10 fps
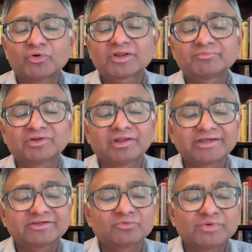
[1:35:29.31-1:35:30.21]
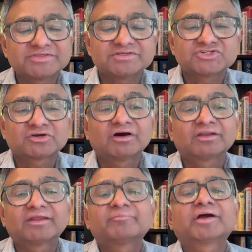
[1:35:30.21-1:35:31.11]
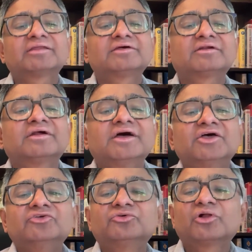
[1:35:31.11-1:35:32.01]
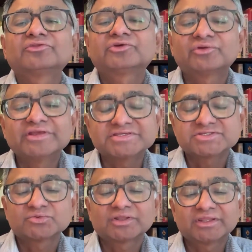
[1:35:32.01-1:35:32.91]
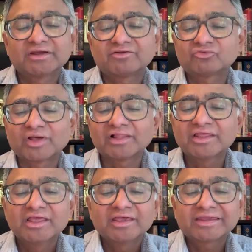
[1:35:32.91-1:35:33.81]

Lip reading: What I'm delighted with Zishan and my other urology colleagues who are there as well,